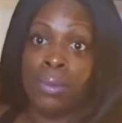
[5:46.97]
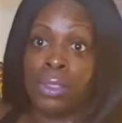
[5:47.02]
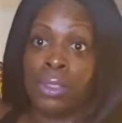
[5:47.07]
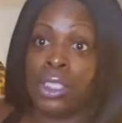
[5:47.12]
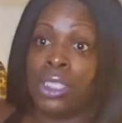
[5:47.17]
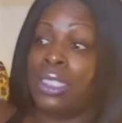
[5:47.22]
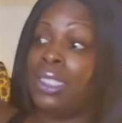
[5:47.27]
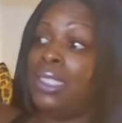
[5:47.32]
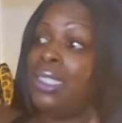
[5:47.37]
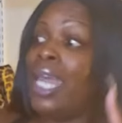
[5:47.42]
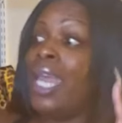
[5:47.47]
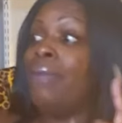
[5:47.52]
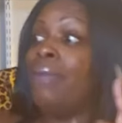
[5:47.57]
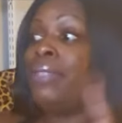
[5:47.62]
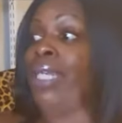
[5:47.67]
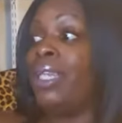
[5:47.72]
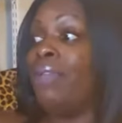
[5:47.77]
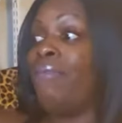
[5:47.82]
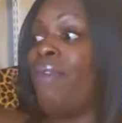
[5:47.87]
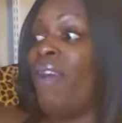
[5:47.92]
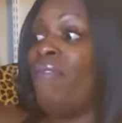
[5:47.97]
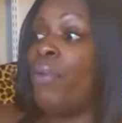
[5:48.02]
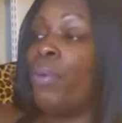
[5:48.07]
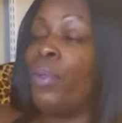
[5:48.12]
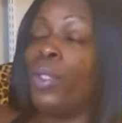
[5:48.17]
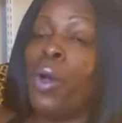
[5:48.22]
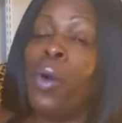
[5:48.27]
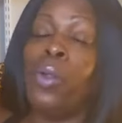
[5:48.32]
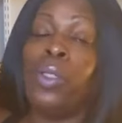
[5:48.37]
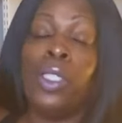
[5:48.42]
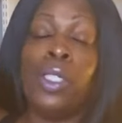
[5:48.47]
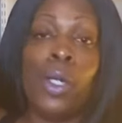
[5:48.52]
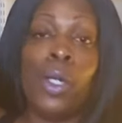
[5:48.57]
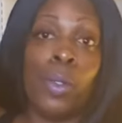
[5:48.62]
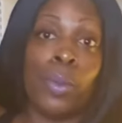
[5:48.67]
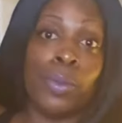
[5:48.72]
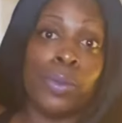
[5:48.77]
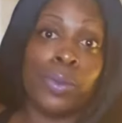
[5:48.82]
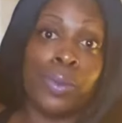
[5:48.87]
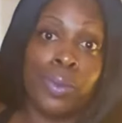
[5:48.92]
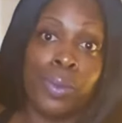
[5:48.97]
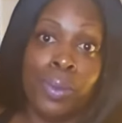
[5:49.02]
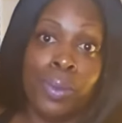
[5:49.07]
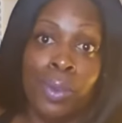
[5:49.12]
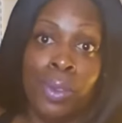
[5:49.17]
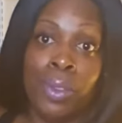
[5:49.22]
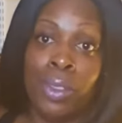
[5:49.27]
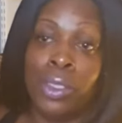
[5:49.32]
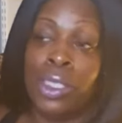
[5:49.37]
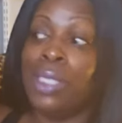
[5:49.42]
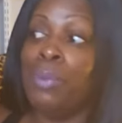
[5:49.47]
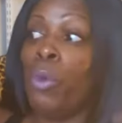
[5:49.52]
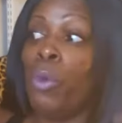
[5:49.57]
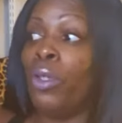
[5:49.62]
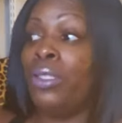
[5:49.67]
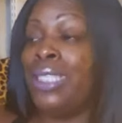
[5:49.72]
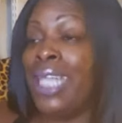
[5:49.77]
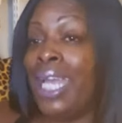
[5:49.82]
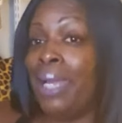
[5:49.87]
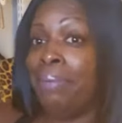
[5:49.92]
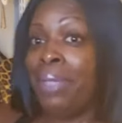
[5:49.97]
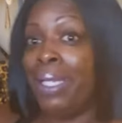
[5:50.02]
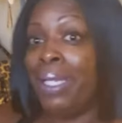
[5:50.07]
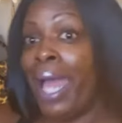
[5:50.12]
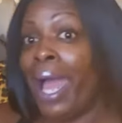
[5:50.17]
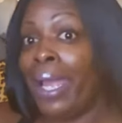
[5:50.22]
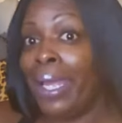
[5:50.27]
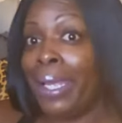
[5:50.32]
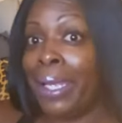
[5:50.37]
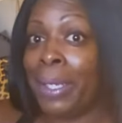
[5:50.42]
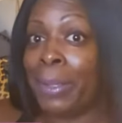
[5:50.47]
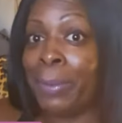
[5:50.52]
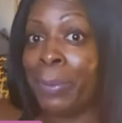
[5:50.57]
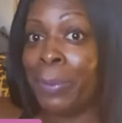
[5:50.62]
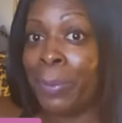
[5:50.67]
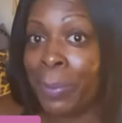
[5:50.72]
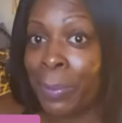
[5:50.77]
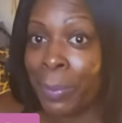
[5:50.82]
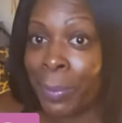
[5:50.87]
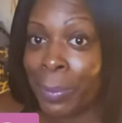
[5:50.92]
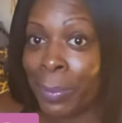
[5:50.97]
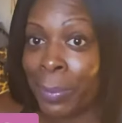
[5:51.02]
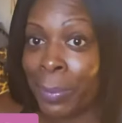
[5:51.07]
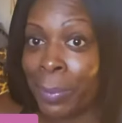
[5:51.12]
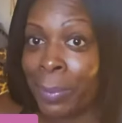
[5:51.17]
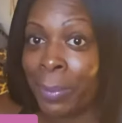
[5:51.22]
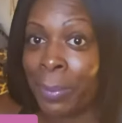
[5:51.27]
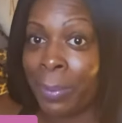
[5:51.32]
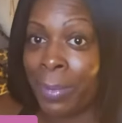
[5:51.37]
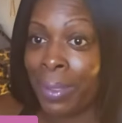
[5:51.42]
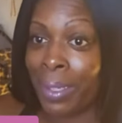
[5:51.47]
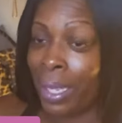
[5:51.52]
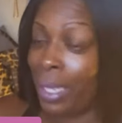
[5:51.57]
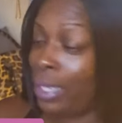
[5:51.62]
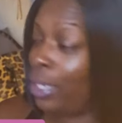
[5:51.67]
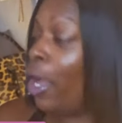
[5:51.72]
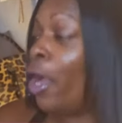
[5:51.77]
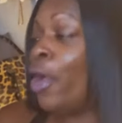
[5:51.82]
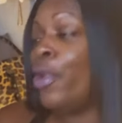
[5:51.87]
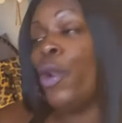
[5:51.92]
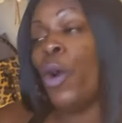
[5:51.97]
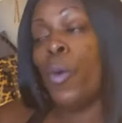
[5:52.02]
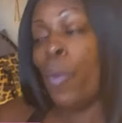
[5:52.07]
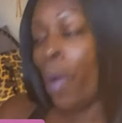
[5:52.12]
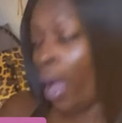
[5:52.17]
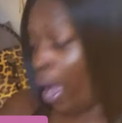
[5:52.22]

She's saved, sanctified, filled with the Holy Ghost. She more saved than I am. Y'all know